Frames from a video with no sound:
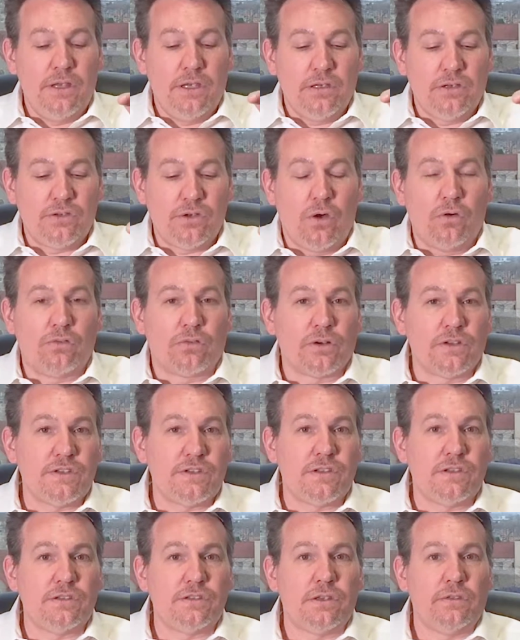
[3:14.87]
So for
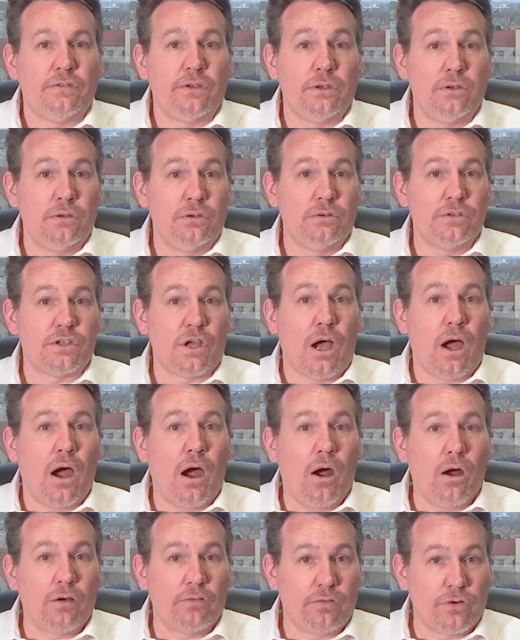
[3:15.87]
instance, if you used
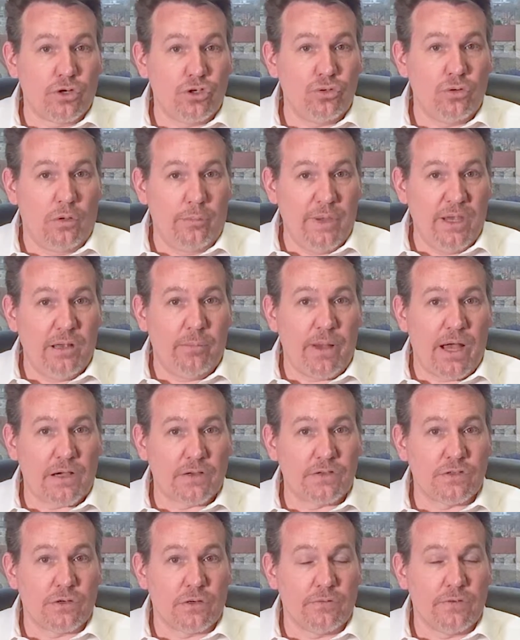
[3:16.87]
our virtual
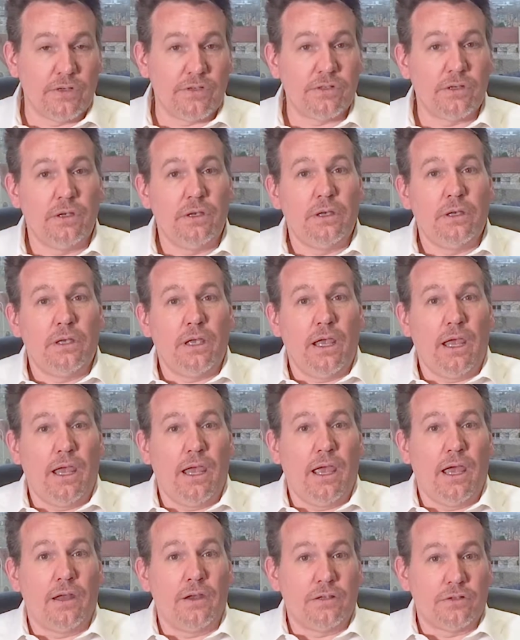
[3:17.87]
mailbox service
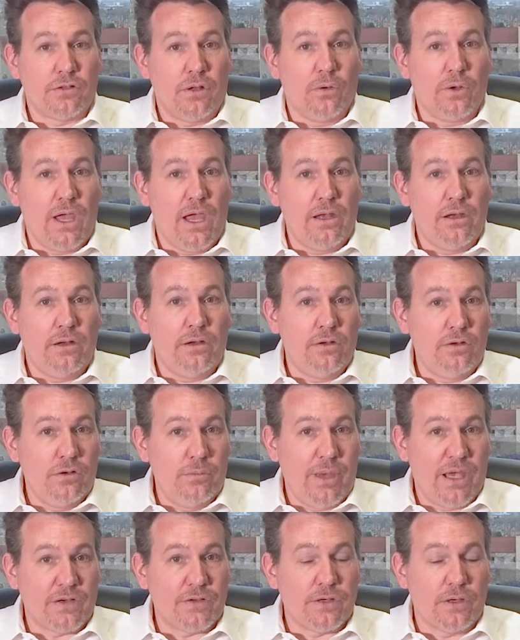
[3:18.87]
and it's located in New
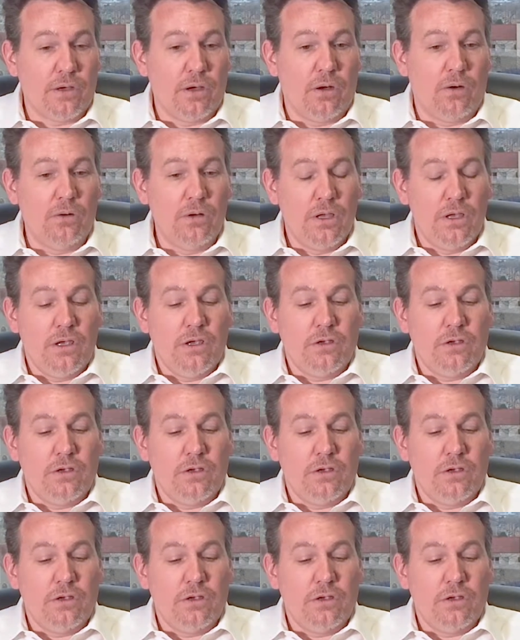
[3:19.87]
Mexico,